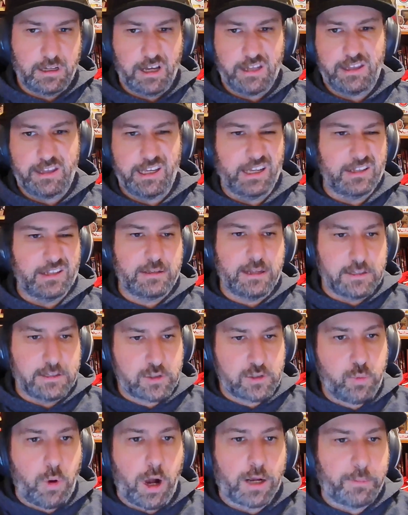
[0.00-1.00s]
I think he'd
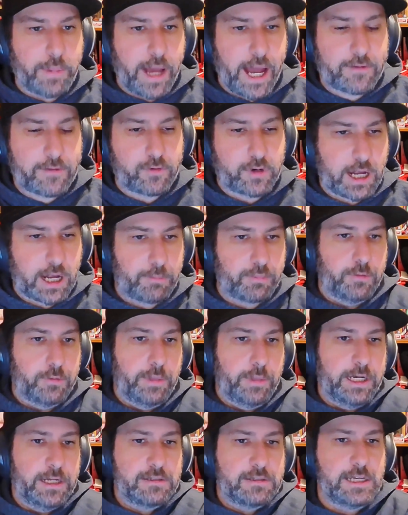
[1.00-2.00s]
swung back for a couple
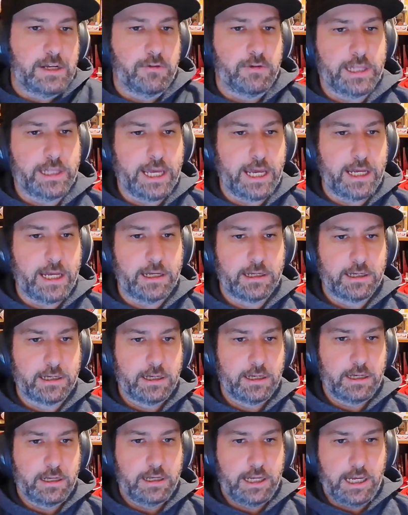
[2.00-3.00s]
of minutes here and there
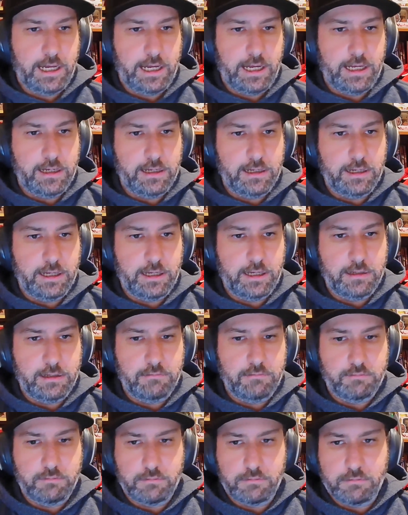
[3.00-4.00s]
in
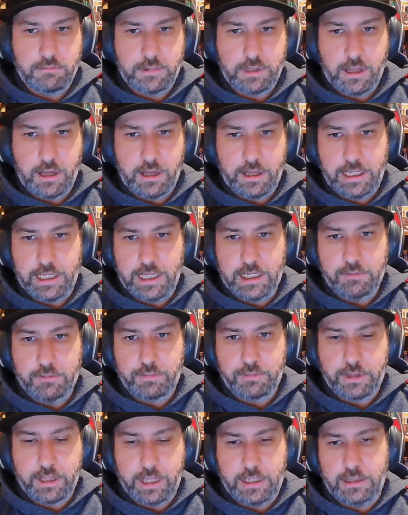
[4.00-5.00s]
the
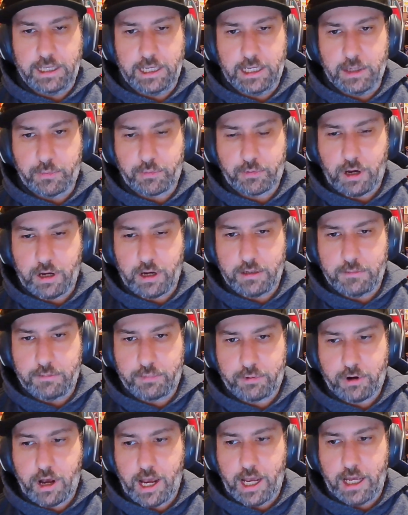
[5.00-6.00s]
year
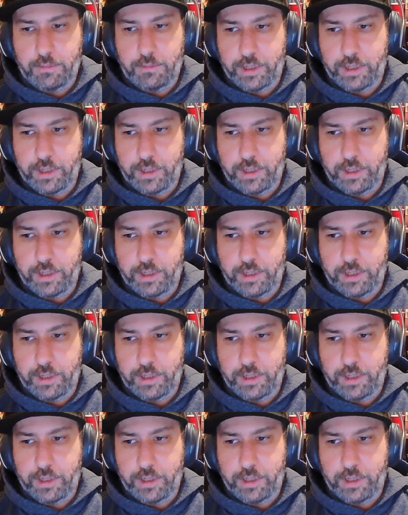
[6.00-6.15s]
prior.